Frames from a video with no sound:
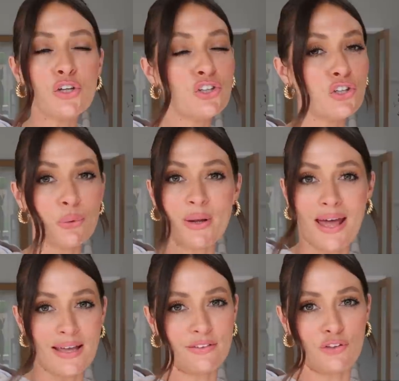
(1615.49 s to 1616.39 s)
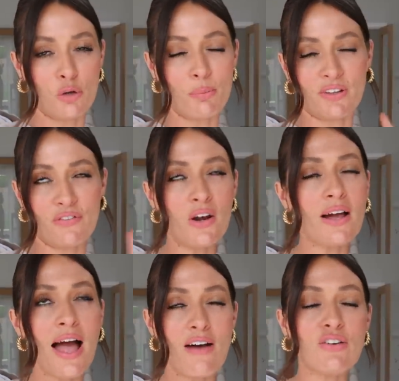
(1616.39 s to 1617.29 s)
Q&A Zoom, because I feel like
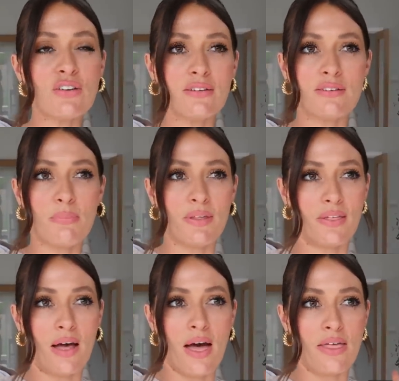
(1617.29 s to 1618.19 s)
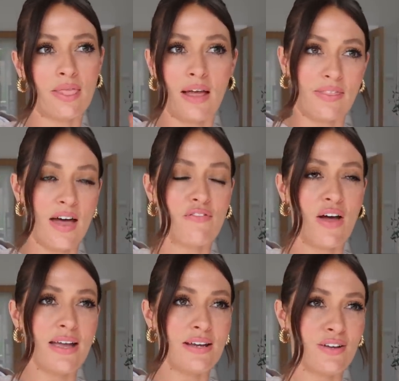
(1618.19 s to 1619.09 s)
I haven't done something like that
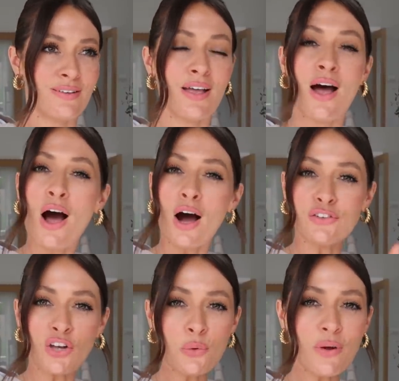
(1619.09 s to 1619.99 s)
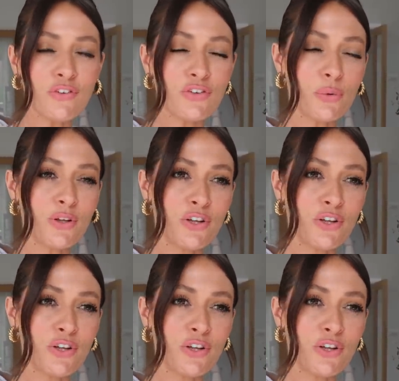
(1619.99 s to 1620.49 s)
for ages. I don't know if to do a